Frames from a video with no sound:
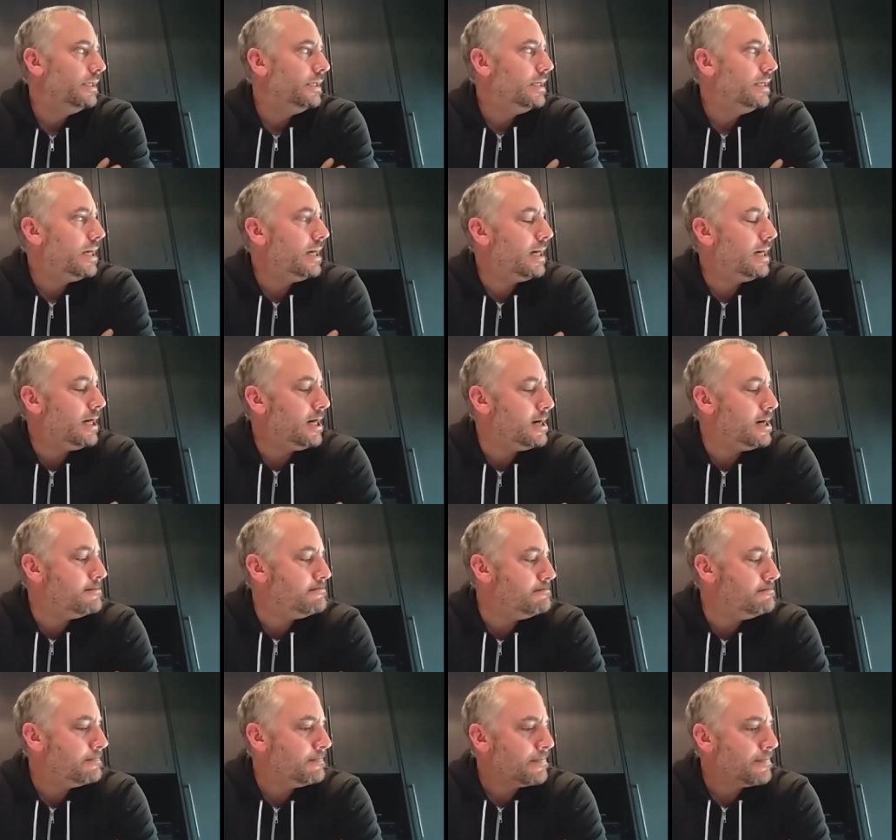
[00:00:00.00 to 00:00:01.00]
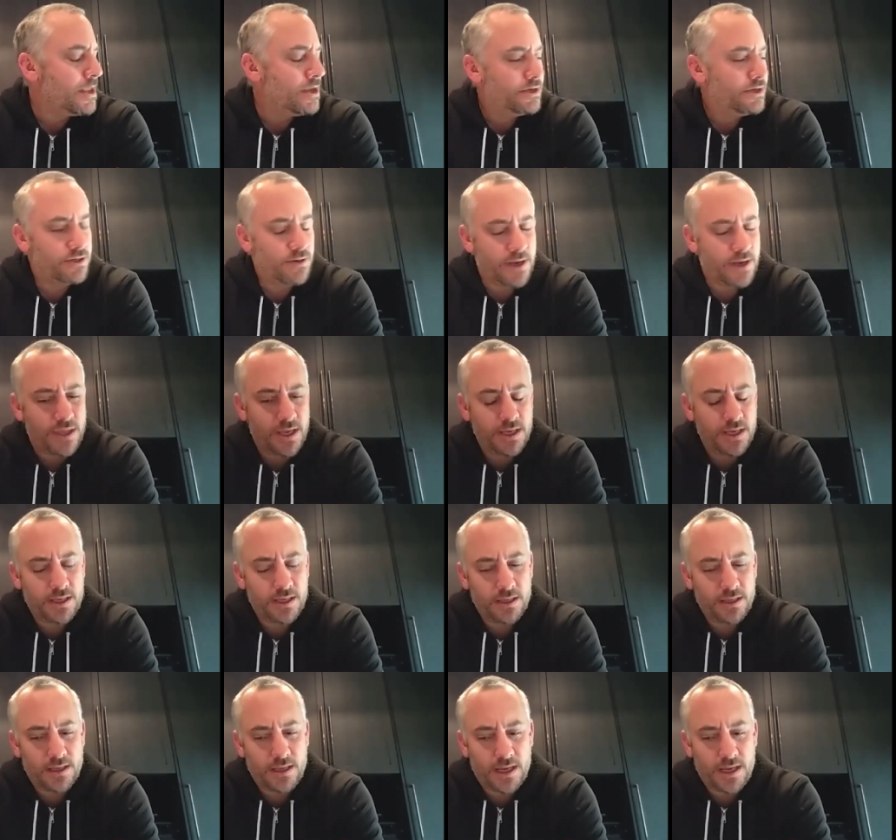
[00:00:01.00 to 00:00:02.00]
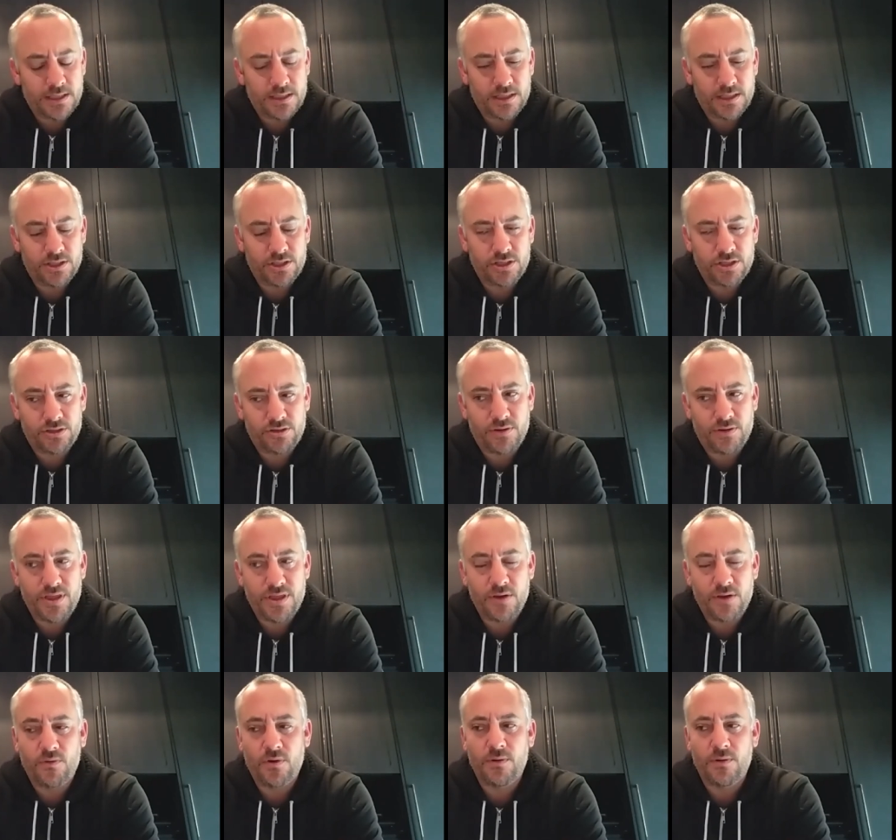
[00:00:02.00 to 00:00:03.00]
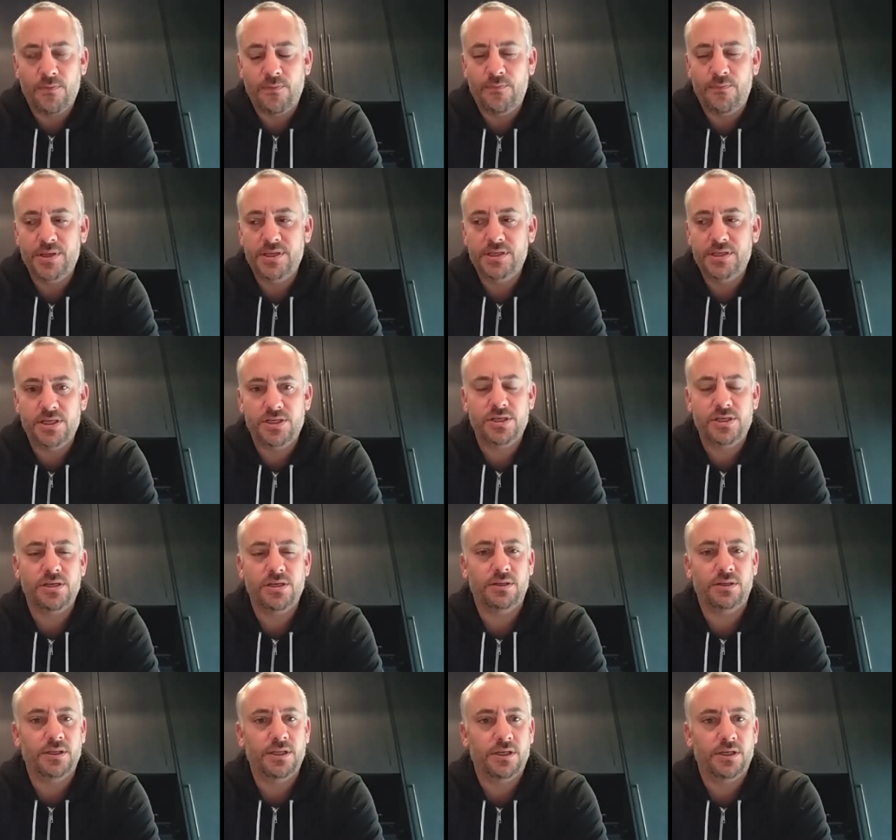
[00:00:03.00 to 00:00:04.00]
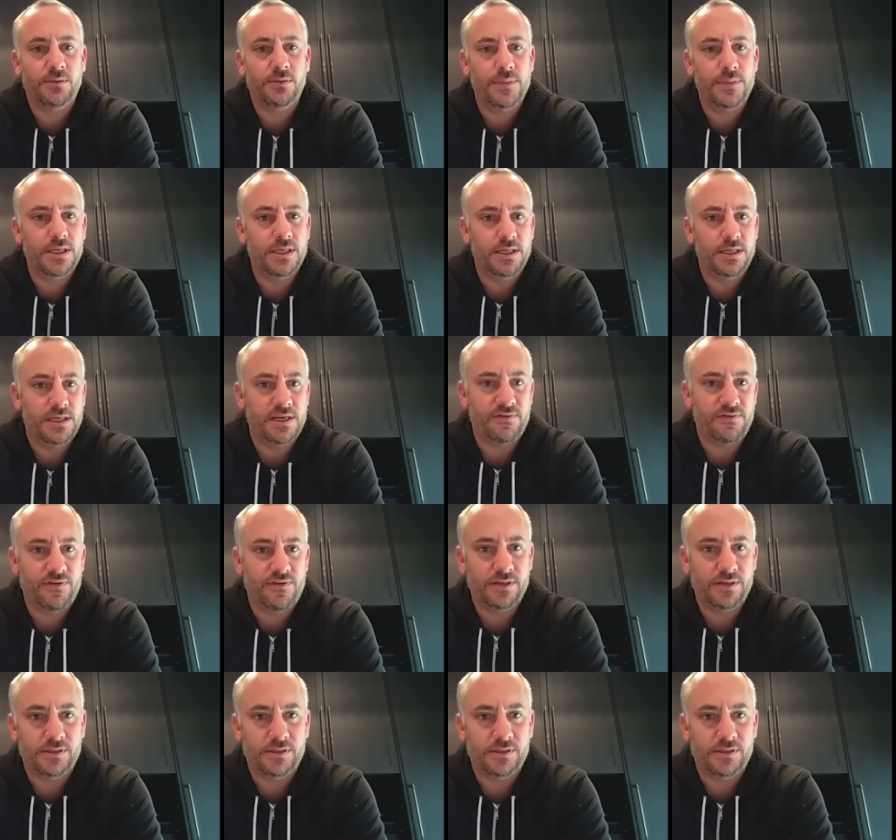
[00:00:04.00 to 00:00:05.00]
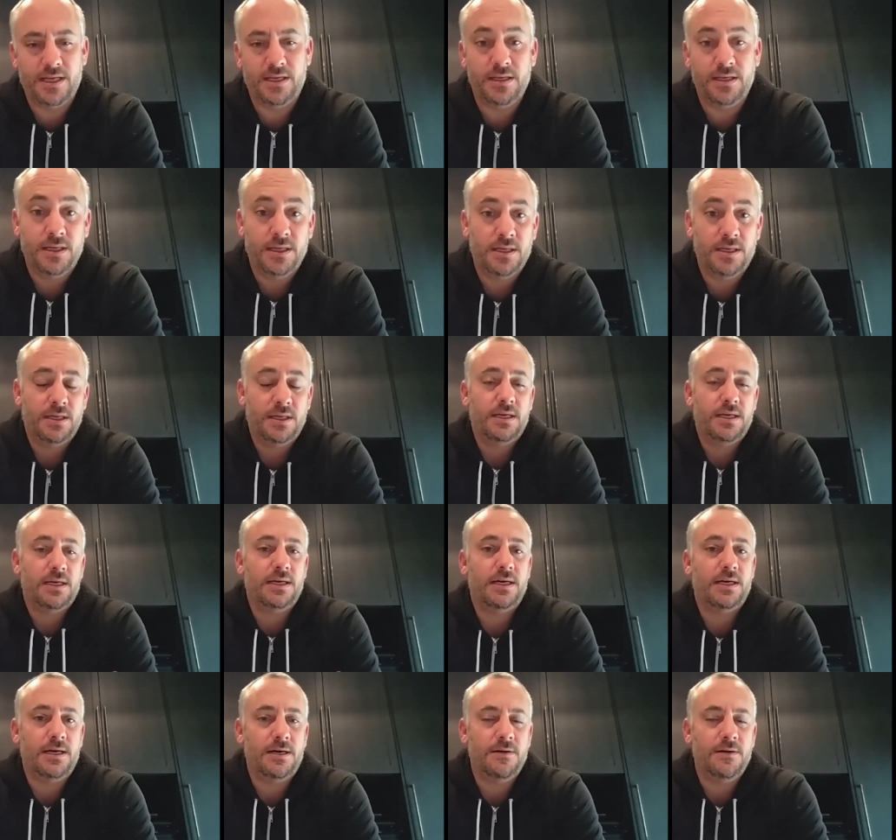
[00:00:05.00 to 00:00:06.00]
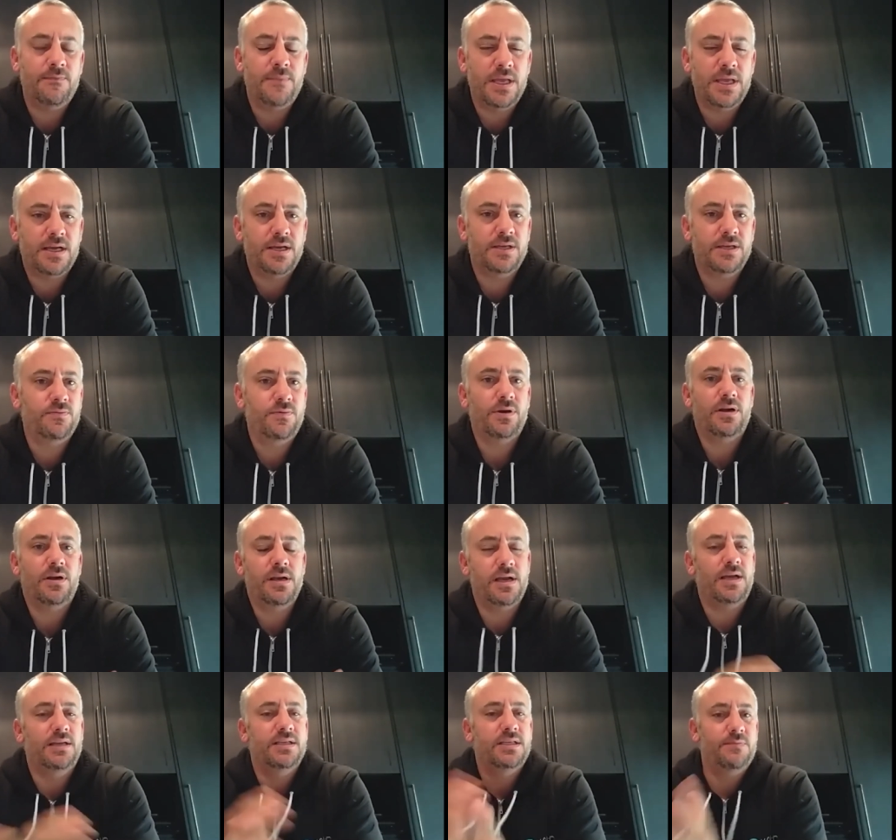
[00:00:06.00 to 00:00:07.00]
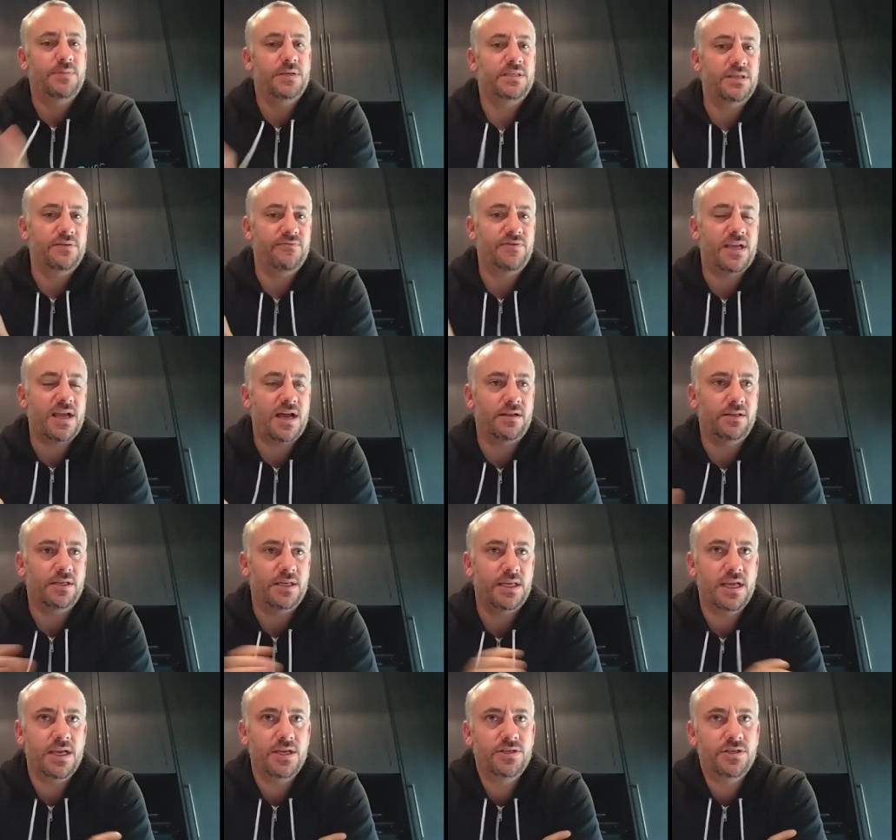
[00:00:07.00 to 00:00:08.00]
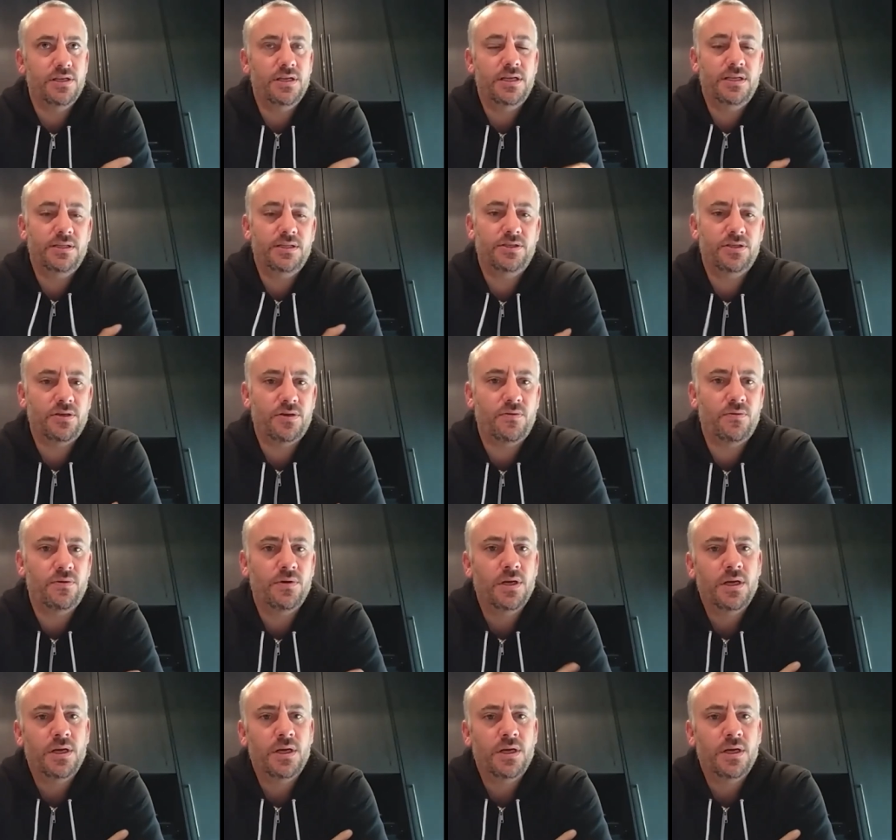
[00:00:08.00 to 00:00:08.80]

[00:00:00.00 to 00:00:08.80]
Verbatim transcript: Um, so I think so I think we're positioned a little bit differently um, because we're a specific allocation, and so